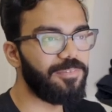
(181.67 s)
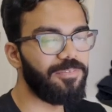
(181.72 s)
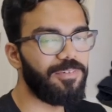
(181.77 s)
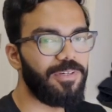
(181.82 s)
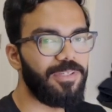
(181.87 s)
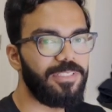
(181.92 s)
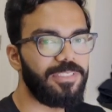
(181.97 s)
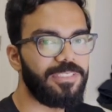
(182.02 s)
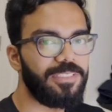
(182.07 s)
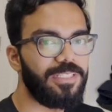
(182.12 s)

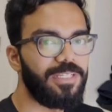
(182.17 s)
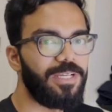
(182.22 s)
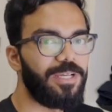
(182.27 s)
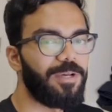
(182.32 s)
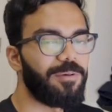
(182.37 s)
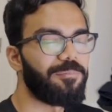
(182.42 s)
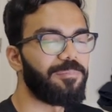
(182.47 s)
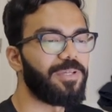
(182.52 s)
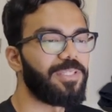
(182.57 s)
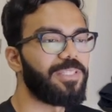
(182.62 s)
fonts,
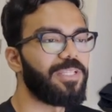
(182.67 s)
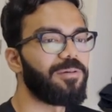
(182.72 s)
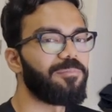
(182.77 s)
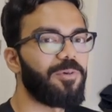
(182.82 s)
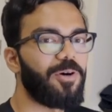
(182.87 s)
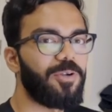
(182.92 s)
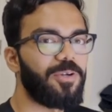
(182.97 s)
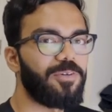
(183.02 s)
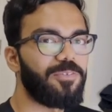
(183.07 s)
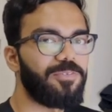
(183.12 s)
but the
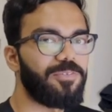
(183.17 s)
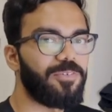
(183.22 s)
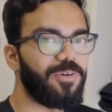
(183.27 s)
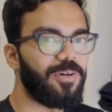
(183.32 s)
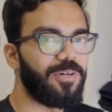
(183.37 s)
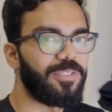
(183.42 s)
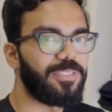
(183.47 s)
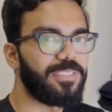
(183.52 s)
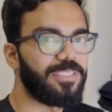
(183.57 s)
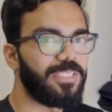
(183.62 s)
amount of
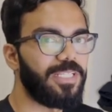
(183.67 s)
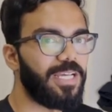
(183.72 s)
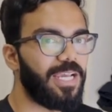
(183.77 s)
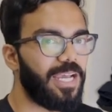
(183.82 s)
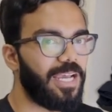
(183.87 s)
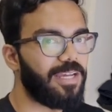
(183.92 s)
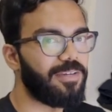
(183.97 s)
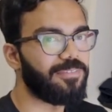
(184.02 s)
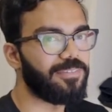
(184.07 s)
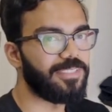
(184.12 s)
fonts they
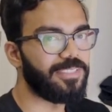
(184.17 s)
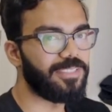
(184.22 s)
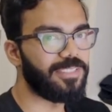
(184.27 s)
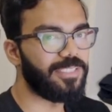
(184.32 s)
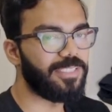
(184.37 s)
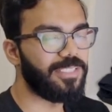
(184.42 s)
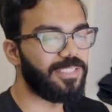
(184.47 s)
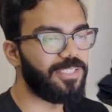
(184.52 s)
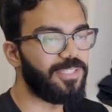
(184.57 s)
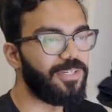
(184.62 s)
have is
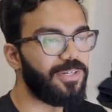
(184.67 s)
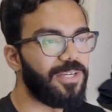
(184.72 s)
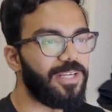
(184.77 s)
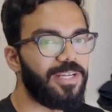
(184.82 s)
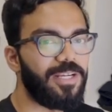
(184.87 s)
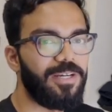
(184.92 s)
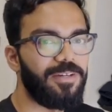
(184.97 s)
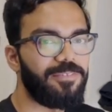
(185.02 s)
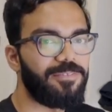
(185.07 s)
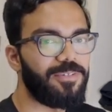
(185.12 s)
good
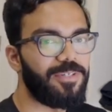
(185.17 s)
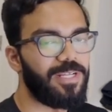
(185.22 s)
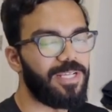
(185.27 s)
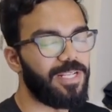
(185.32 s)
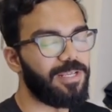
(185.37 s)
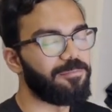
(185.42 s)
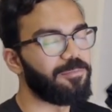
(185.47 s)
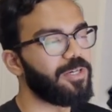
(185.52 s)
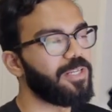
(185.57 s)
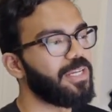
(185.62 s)
enough for
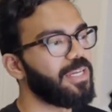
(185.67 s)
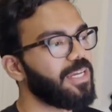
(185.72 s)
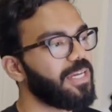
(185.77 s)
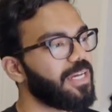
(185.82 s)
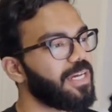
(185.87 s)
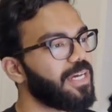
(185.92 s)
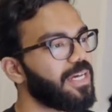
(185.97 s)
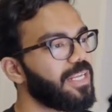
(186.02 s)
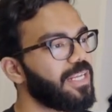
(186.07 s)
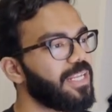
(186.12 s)
anybody,
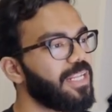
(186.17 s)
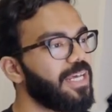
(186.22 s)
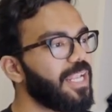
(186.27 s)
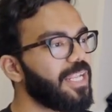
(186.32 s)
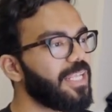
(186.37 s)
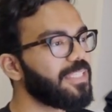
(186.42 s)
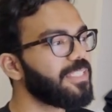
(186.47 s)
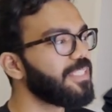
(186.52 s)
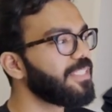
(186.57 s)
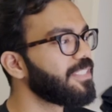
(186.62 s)
and
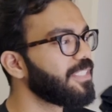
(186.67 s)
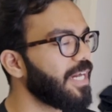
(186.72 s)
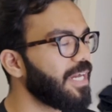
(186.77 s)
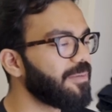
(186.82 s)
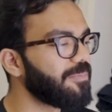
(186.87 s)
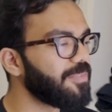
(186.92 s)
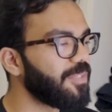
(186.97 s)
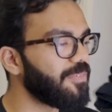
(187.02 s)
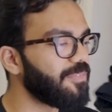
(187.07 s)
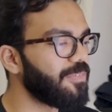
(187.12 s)
like the
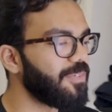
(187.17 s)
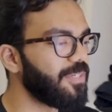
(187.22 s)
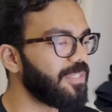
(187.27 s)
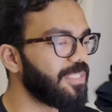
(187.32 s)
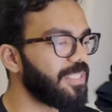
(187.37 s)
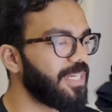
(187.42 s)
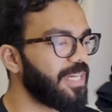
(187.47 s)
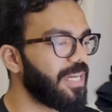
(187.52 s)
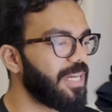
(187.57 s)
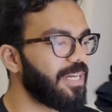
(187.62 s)
types of font
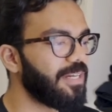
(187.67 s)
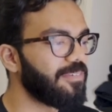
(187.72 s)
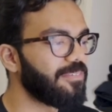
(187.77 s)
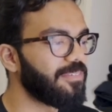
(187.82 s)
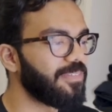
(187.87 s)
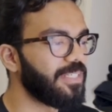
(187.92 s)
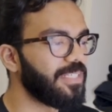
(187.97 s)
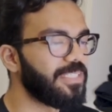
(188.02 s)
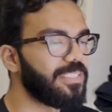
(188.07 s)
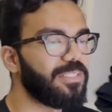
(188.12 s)
they have,
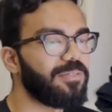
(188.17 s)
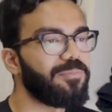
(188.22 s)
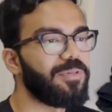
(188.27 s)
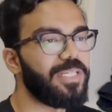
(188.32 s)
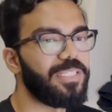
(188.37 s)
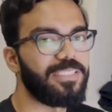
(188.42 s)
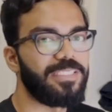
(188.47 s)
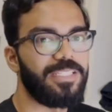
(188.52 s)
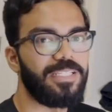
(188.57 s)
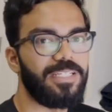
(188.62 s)
it's
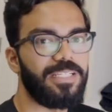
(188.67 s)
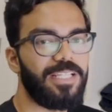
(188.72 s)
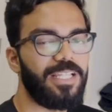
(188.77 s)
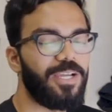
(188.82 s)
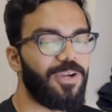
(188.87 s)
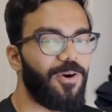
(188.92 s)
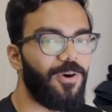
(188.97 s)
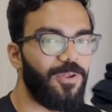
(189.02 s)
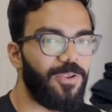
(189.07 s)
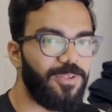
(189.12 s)
amazing.
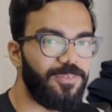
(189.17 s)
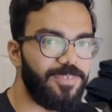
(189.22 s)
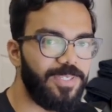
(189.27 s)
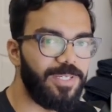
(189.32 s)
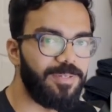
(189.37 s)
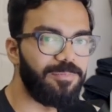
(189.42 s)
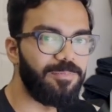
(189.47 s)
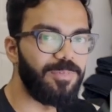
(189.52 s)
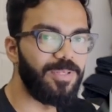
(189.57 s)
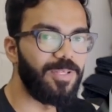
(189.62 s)
Like all of
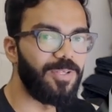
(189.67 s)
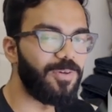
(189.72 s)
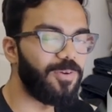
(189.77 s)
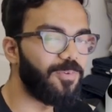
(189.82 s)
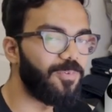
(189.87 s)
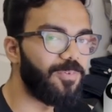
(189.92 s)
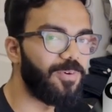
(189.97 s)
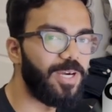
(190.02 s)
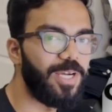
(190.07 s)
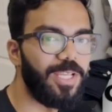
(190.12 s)
them
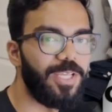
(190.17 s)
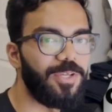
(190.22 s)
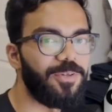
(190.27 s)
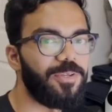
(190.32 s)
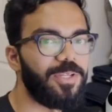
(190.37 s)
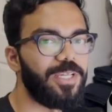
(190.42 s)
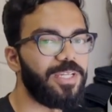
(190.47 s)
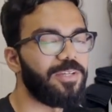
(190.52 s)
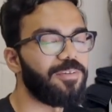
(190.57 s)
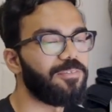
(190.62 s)
look very
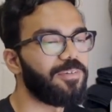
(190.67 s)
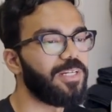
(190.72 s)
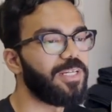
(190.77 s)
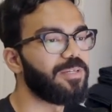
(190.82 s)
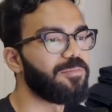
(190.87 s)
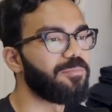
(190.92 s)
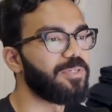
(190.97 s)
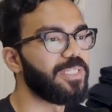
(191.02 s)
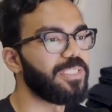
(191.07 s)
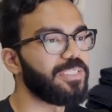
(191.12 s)
unique, very
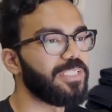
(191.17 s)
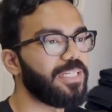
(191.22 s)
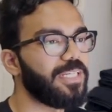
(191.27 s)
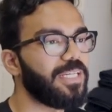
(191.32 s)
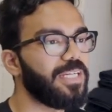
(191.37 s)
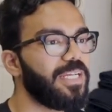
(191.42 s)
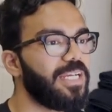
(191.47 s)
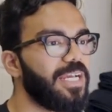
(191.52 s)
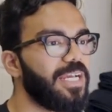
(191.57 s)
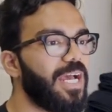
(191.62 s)
amazing,
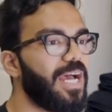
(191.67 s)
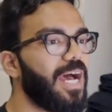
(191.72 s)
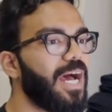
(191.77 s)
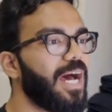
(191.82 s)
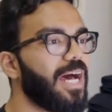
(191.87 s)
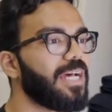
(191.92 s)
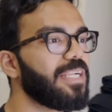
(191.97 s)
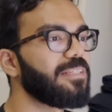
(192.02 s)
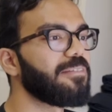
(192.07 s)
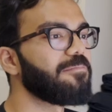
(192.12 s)

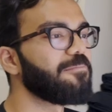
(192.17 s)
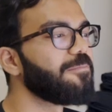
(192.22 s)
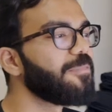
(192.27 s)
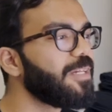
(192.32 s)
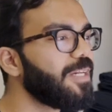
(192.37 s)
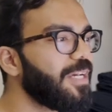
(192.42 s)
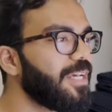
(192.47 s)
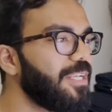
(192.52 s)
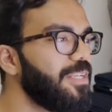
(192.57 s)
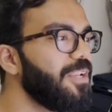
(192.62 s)
and
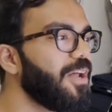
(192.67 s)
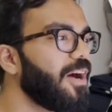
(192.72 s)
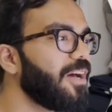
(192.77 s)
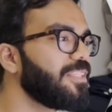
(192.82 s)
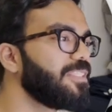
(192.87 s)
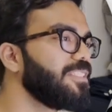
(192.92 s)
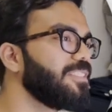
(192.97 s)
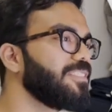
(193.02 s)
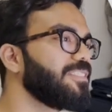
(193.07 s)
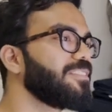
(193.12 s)

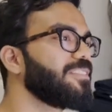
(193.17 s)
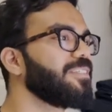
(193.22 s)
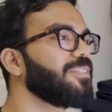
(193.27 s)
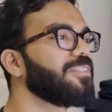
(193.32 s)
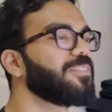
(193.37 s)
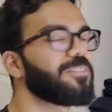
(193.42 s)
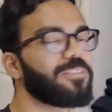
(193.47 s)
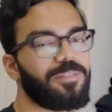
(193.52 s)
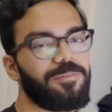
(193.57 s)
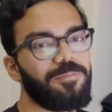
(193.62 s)
not just
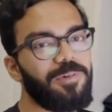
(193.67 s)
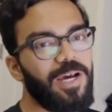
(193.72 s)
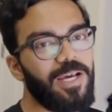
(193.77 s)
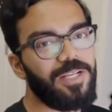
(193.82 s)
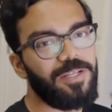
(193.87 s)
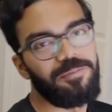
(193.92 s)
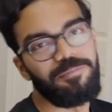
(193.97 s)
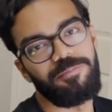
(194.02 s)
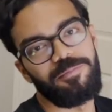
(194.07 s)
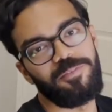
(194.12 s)
some
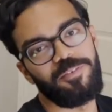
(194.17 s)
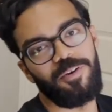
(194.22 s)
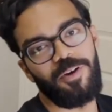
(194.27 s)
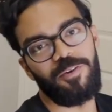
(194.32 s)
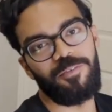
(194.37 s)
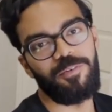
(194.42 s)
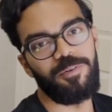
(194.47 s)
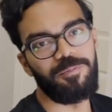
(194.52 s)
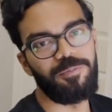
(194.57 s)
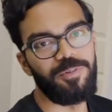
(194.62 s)
random
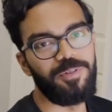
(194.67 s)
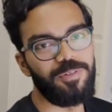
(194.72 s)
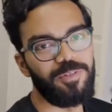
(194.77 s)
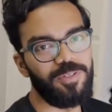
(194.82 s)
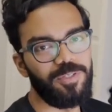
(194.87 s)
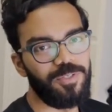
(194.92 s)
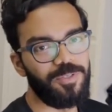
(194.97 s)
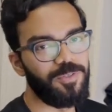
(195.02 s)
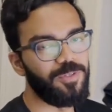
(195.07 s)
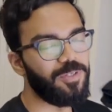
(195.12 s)
font from
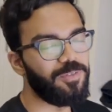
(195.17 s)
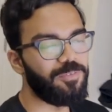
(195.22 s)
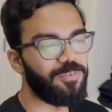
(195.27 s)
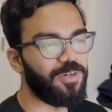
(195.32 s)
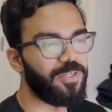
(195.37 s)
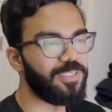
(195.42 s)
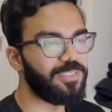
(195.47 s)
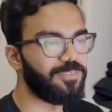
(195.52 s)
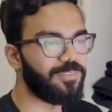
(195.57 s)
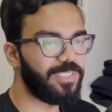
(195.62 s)
Google
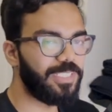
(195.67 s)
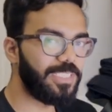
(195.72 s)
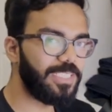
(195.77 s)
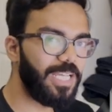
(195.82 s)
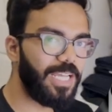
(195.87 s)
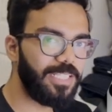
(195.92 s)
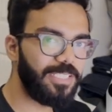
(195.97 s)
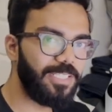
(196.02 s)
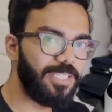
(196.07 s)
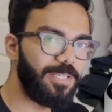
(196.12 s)
Fonts, which is
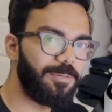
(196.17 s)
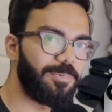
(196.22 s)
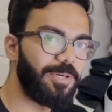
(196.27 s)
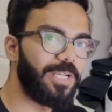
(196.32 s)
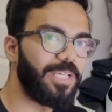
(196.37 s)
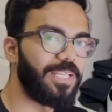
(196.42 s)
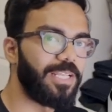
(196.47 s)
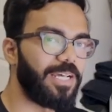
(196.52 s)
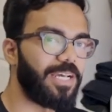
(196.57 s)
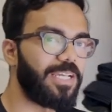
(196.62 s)
actually
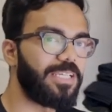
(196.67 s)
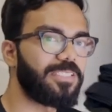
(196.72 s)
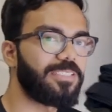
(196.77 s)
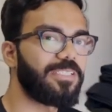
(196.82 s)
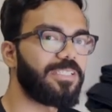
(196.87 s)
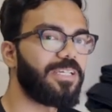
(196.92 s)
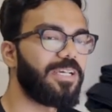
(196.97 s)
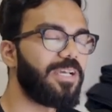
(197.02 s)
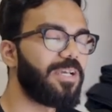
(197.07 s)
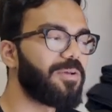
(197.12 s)
pretty nice.
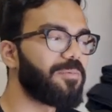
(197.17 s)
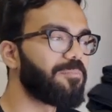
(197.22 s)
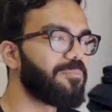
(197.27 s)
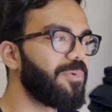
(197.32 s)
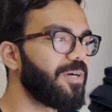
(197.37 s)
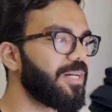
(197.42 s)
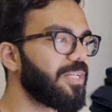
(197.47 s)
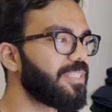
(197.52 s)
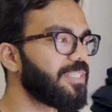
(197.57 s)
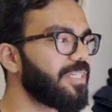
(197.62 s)

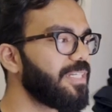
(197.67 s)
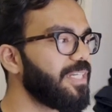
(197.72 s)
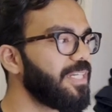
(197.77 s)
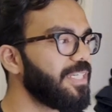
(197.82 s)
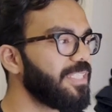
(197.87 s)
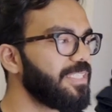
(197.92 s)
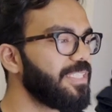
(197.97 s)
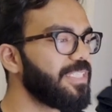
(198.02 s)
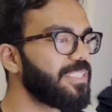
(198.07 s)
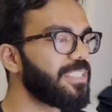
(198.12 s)
But
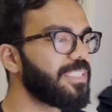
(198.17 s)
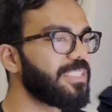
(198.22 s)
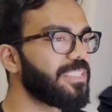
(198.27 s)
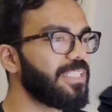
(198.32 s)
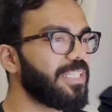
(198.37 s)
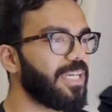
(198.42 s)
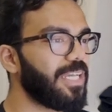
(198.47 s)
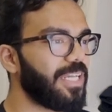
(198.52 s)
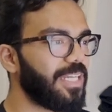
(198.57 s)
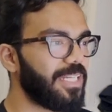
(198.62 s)
this is
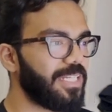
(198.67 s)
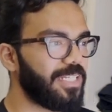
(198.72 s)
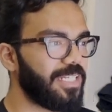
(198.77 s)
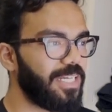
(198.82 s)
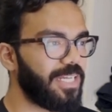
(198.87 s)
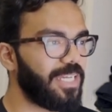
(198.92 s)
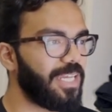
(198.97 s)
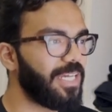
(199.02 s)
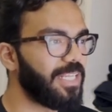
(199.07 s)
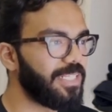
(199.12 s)
like,
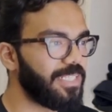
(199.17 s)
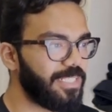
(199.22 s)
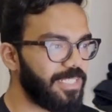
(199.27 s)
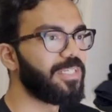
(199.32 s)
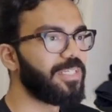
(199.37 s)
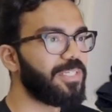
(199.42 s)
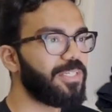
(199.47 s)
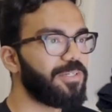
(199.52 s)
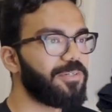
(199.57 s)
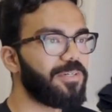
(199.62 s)
again,
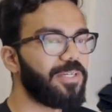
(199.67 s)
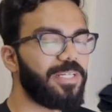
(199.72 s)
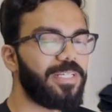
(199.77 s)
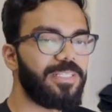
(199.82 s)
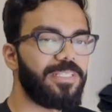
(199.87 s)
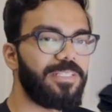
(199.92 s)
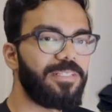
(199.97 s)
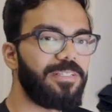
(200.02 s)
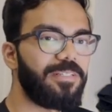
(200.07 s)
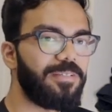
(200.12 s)

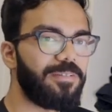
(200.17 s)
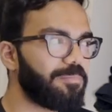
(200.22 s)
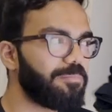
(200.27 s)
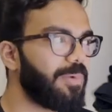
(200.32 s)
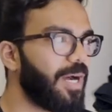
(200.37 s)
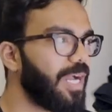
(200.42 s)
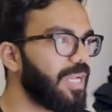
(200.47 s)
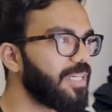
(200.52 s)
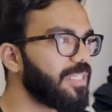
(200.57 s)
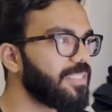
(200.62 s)
curated
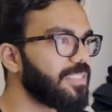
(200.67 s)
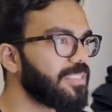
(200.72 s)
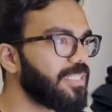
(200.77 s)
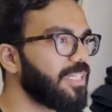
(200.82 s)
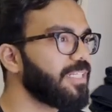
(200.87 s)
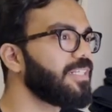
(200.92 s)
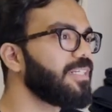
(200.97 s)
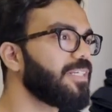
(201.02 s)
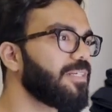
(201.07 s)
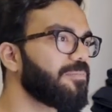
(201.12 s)
by a
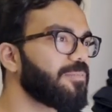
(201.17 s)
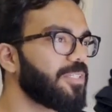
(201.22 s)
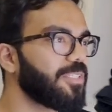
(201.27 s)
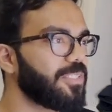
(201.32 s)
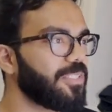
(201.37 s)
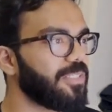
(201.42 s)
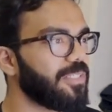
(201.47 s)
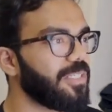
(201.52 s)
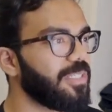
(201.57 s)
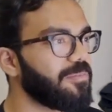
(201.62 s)
designer. I'm not
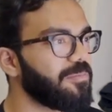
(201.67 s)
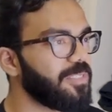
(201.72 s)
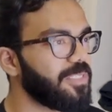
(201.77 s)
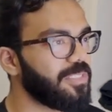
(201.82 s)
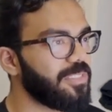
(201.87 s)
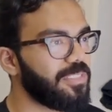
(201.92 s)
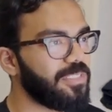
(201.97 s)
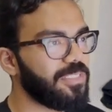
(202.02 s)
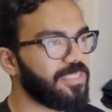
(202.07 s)
sure, let me just